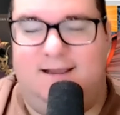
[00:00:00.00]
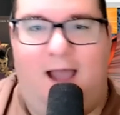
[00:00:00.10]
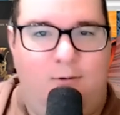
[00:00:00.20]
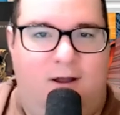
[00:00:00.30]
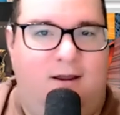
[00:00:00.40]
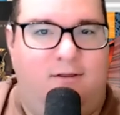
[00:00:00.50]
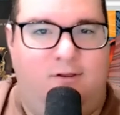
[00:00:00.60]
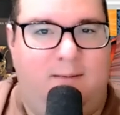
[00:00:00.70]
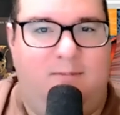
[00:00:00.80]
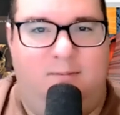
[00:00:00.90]
I want other
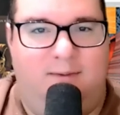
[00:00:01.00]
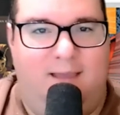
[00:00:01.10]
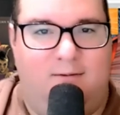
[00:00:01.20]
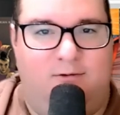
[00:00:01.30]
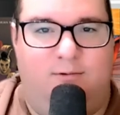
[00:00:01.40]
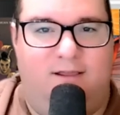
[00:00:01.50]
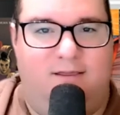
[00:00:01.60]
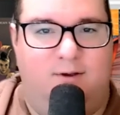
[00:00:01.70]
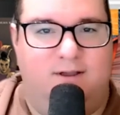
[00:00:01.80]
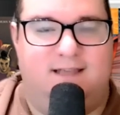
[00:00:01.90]
people to be able to read the
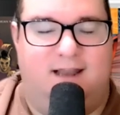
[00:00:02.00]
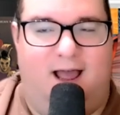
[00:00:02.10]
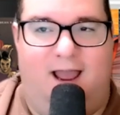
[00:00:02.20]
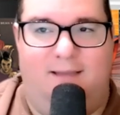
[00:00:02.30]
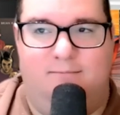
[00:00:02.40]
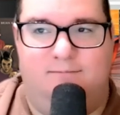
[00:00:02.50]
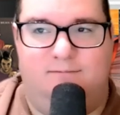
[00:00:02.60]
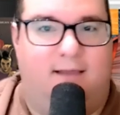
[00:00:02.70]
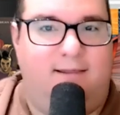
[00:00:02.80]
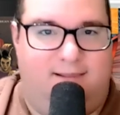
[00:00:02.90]
books that I'm
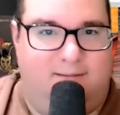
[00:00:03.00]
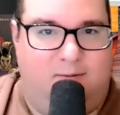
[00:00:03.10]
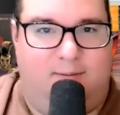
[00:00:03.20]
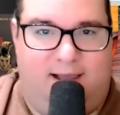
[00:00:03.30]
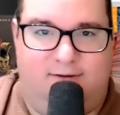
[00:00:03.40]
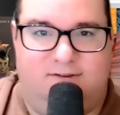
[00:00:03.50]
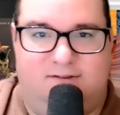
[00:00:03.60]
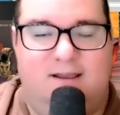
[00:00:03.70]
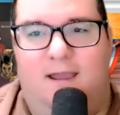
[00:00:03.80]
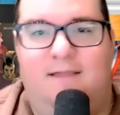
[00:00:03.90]
telling them about.
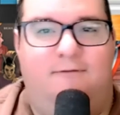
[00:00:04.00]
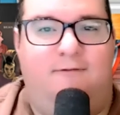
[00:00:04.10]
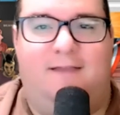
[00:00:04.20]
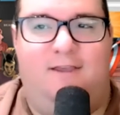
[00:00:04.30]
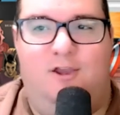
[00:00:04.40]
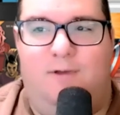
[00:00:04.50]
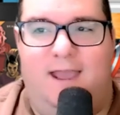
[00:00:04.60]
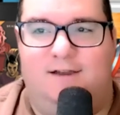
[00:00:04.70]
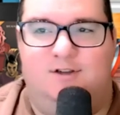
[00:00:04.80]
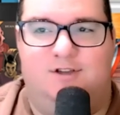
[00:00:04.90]
And the fact that you
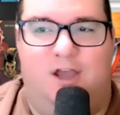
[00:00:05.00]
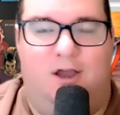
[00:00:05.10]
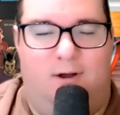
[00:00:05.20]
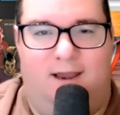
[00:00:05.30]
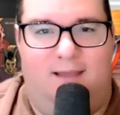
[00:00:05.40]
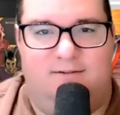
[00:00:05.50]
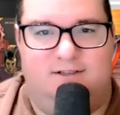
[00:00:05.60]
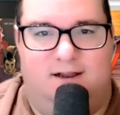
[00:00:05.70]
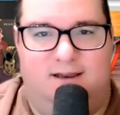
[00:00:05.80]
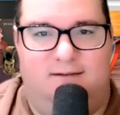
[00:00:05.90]
can't just go on
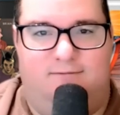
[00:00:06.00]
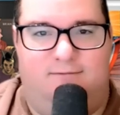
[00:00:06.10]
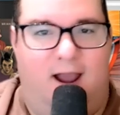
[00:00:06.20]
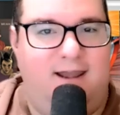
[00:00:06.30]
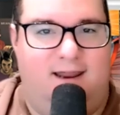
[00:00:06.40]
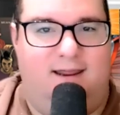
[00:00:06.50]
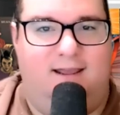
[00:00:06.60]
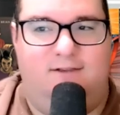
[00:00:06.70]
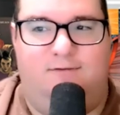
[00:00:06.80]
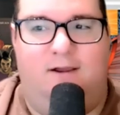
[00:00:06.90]
Amazon and find it
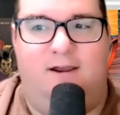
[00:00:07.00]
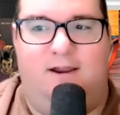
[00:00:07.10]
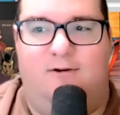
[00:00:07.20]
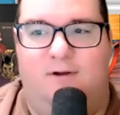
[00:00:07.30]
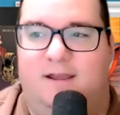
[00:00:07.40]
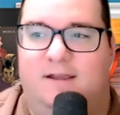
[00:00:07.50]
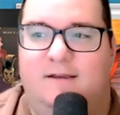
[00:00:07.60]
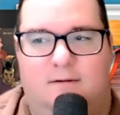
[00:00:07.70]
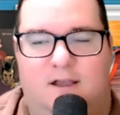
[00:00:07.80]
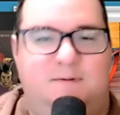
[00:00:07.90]
is very annoying,
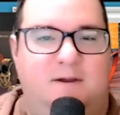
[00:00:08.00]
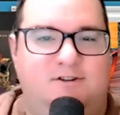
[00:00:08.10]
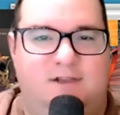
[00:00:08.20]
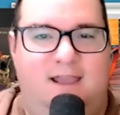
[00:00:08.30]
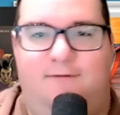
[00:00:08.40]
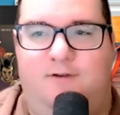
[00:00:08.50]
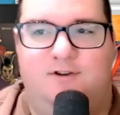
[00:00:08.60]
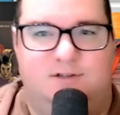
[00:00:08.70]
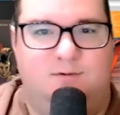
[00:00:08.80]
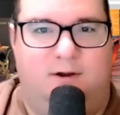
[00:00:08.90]
especially if you
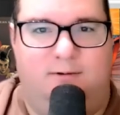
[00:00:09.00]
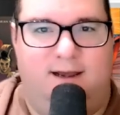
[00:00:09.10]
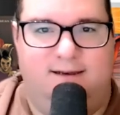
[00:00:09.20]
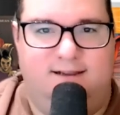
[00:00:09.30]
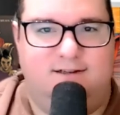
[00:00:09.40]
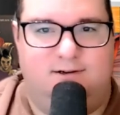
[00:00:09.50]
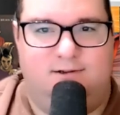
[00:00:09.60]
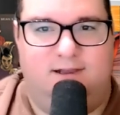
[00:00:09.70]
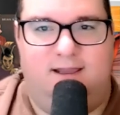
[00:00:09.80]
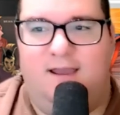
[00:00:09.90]
just want to read it
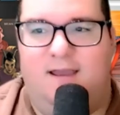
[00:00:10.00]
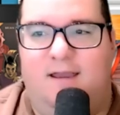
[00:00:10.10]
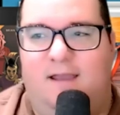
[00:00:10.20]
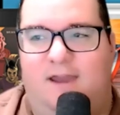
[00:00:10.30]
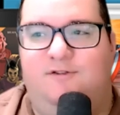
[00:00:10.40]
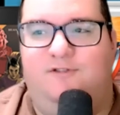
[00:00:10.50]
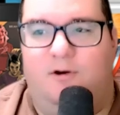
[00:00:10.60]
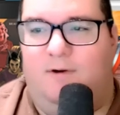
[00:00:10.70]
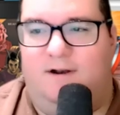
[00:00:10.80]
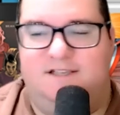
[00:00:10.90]
digitally and you
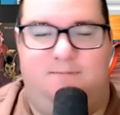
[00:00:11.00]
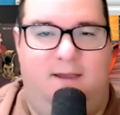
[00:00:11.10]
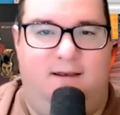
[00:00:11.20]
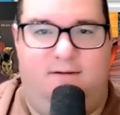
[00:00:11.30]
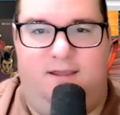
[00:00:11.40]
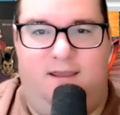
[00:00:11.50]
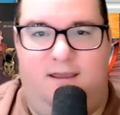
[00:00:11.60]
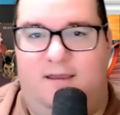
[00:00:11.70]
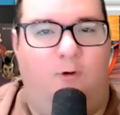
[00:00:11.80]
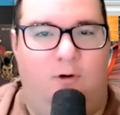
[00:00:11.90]
don't want to spend
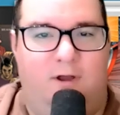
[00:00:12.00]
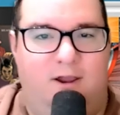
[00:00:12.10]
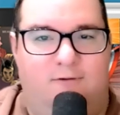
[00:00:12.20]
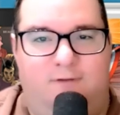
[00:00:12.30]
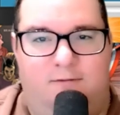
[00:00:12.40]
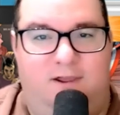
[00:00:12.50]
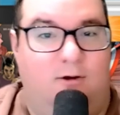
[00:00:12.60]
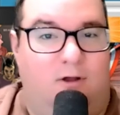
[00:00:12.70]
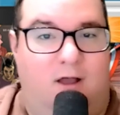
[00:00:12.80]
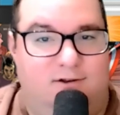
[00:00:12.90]
the $40 or $50
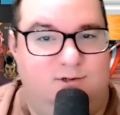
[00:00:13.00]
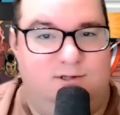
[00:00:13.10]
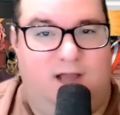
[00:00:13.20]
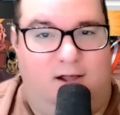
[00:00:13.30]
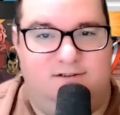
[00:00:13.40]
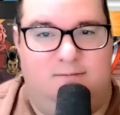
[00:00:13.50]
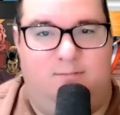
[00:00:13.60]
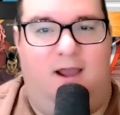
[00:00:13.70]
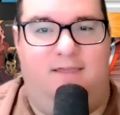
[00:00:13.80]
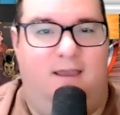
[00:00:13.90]
or $100 to
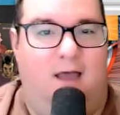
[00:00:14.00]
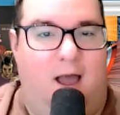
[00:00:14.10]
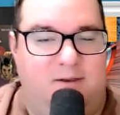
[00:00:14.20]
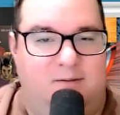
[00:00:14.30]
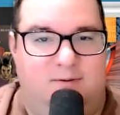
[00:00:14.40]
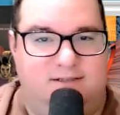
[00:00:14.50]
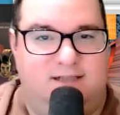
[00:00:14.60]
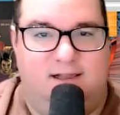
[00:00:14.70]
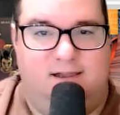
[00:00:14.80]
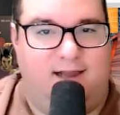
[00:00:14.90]
buy the omnibus
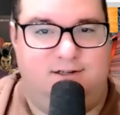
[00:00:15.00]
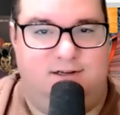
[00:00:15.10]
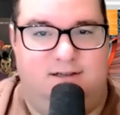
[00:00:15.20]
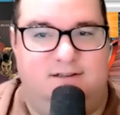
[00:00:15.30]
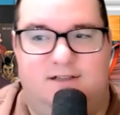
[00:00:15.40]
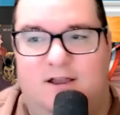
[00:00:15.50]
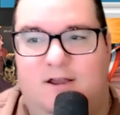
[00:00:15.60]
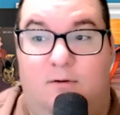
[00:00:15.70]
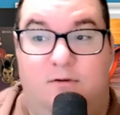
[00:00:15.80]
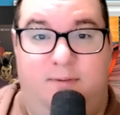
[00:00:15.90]
collections
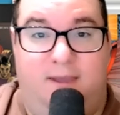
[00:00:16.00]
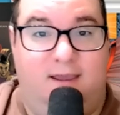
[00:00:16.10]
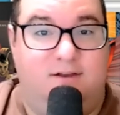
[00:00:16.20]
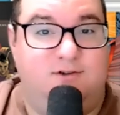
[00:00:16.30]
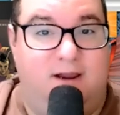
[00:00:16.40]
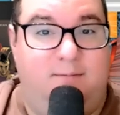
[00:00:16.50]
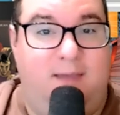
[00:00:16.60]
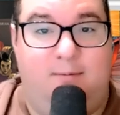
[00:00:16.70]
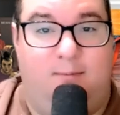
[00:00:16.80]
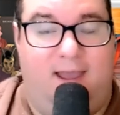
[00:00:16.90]
or the big trade
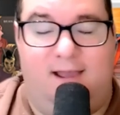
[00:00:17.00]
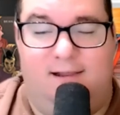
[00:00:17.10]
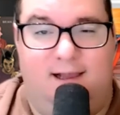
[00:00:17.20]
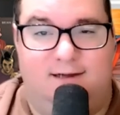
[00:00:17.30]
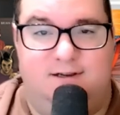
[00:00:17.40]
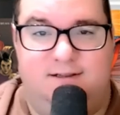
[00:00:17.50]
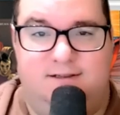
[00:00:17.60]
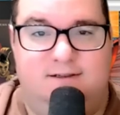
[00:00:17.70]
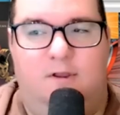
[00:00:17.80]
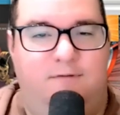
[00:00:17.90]
paperback
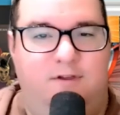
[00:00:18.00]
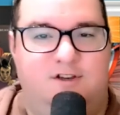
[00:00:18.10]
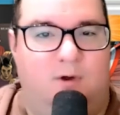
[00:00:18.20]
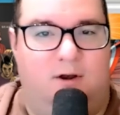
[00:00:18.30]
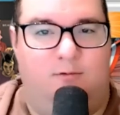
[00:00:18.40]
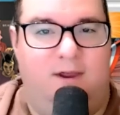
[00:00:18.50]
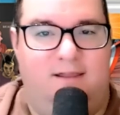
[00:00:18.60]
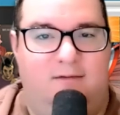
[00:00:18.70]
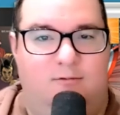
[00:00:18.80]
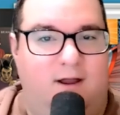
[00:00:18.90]
collections. You know, if you just want to read
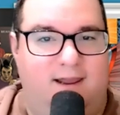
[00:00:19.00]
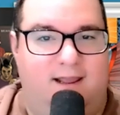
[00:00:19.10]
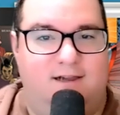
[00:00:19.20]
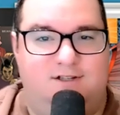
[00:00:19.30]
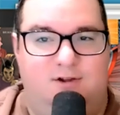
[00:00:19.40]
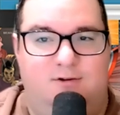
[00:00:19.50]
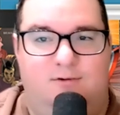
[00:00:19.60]
the one issue